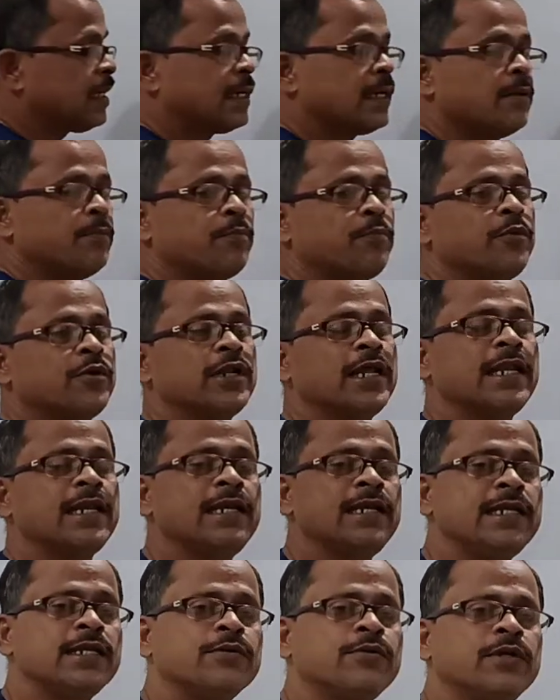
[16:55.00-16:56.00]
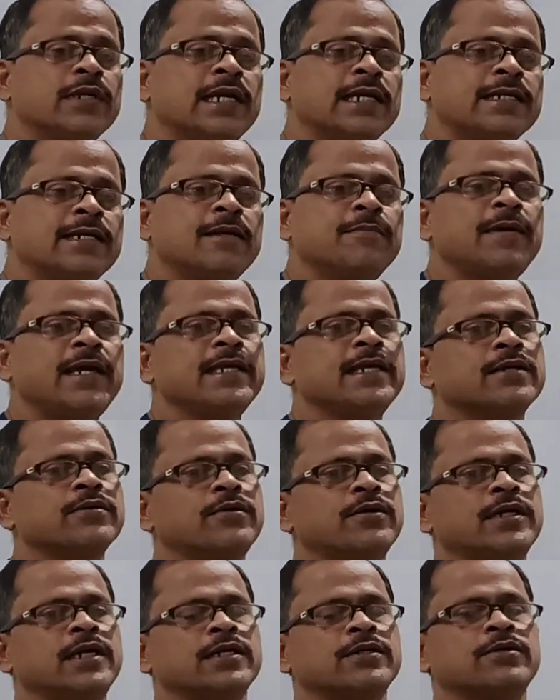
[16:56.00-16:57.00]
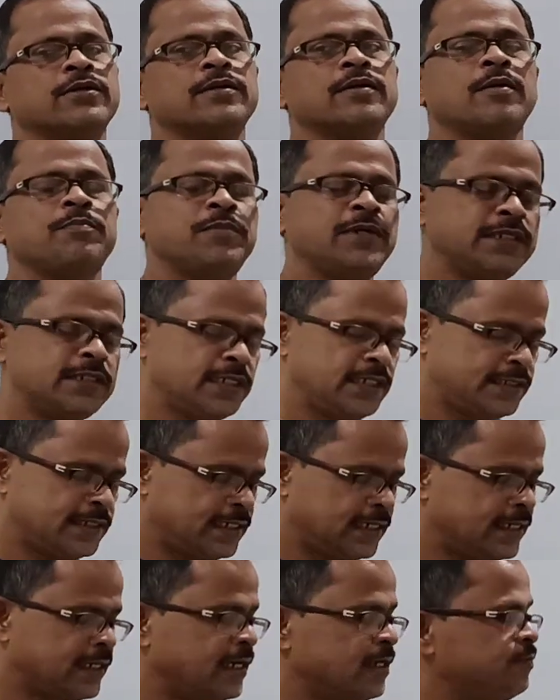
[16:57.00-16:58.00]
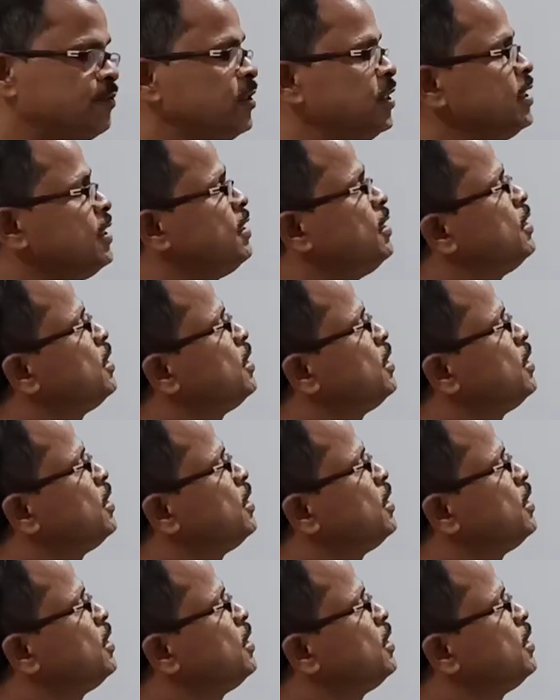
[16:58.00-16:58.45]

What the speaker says: temporarily connected by a conductor. Now please listen carefully.